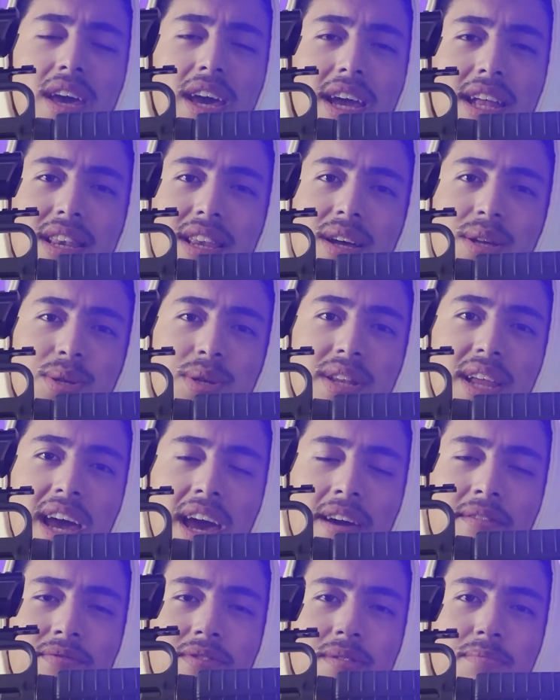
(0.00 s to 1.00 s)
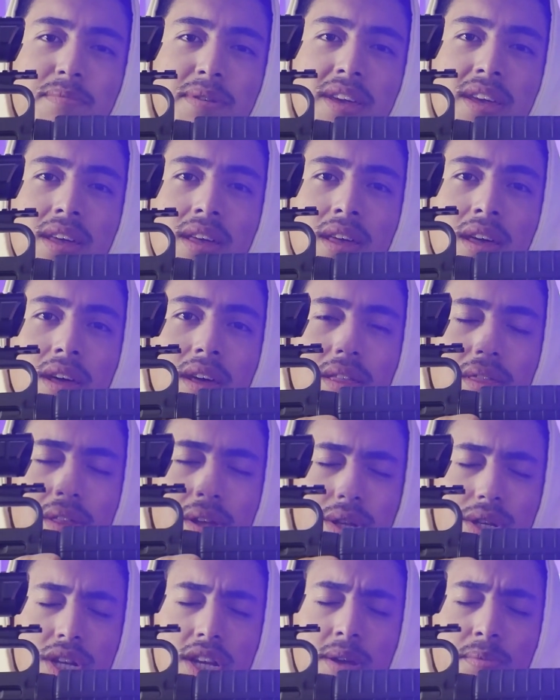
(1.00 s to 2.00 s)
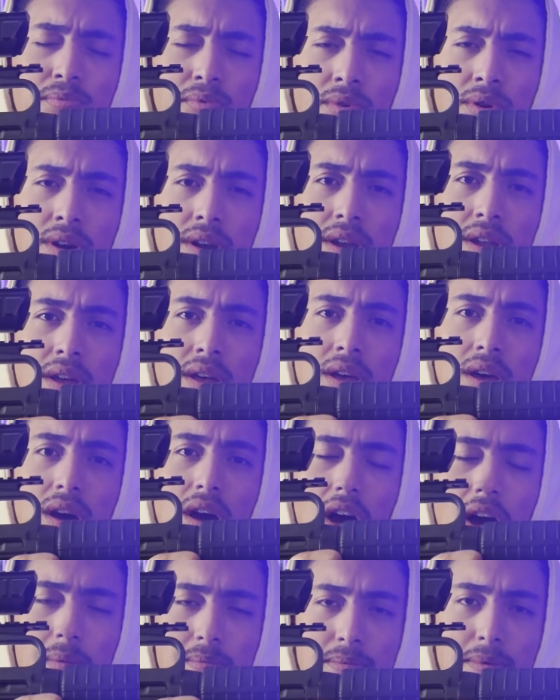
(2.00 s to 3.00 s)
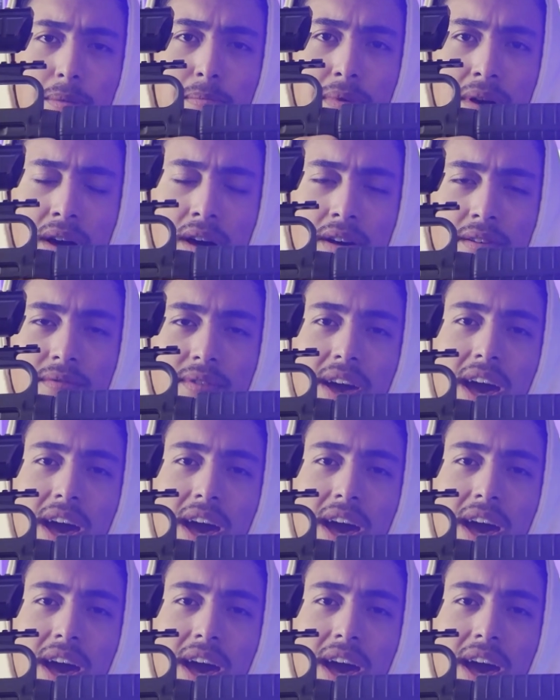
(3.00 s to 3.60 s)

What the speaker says: It doesn't have to be the cheap one up above.